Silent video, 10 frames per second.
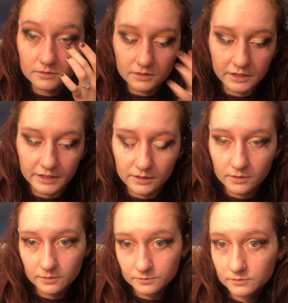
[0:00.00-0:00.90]
like
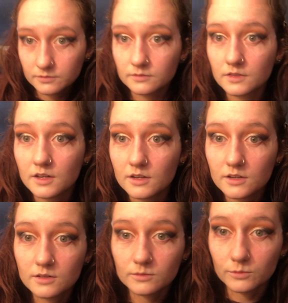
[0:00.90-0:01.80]

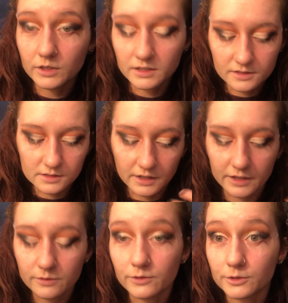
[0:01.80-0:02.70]
what it's
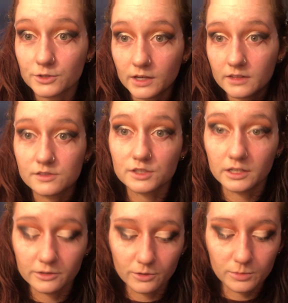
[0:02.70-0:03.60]
like for
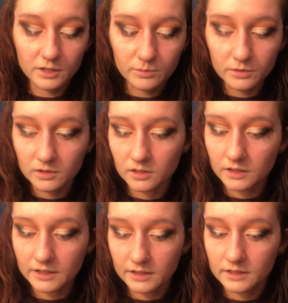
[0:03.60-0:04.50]
transgender people,
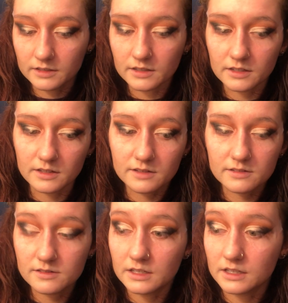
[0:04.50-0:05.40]
and
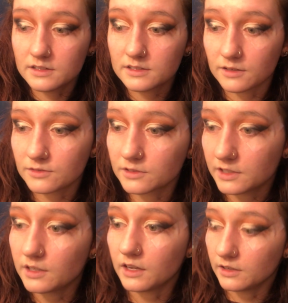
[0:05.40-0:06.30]
it's
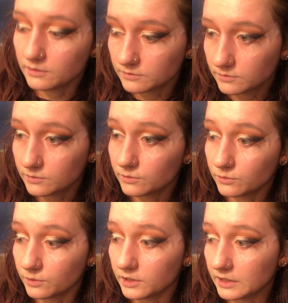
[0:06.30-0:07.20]
definitely a
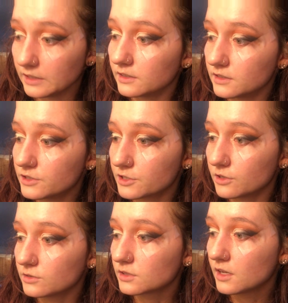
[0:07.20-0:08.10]
really good
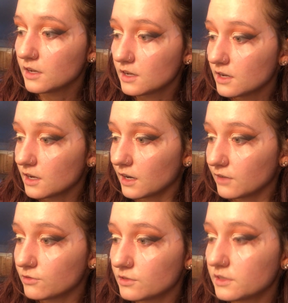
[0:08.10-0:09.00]
show.
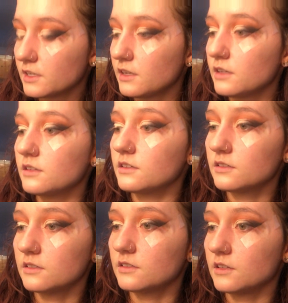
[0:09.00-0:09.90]
I've
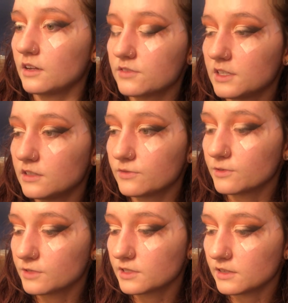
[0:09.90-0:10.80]
seen the
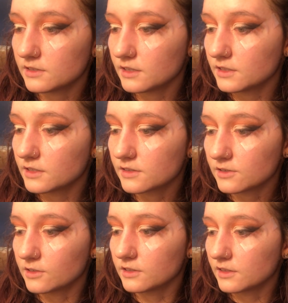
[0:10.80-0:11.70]
first season, I just
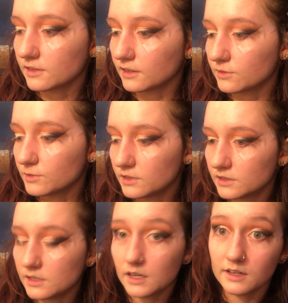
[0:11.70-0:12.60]
started the second
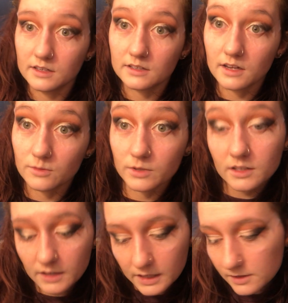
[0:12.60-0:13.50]
one, and I really
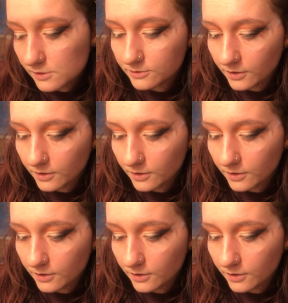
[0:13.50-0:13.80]
like it so